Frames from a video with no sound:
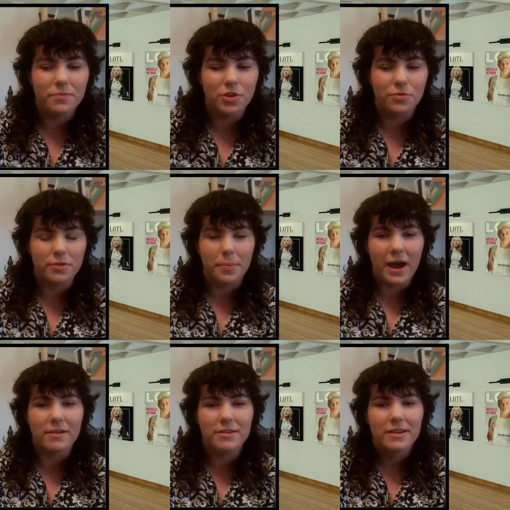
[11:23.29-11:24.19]
which was
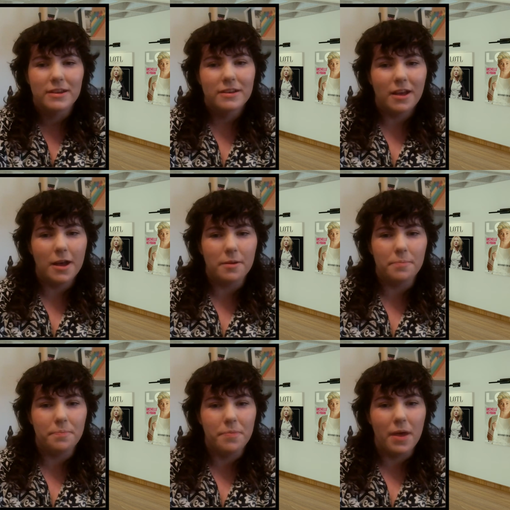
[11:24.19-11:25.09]
about
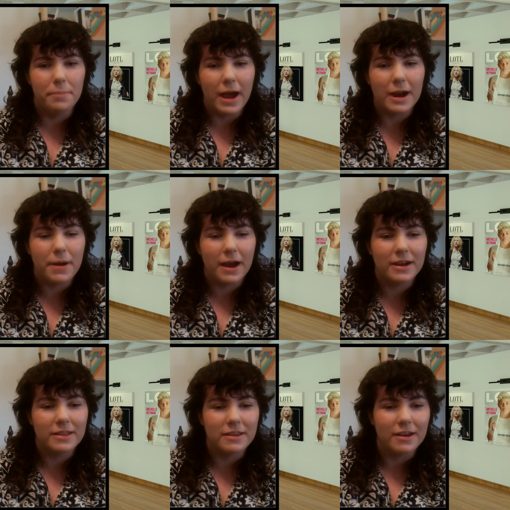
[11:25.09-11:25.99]
a
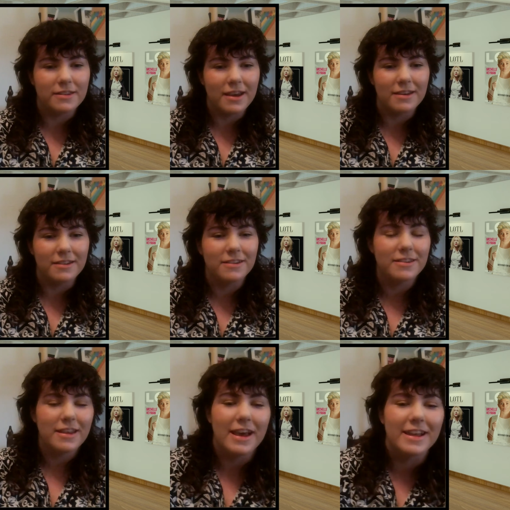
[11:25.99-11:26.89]
backpacker that I
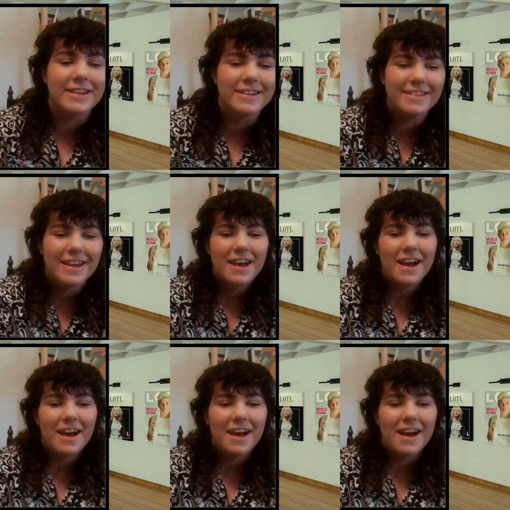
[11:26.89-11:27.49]
dated, and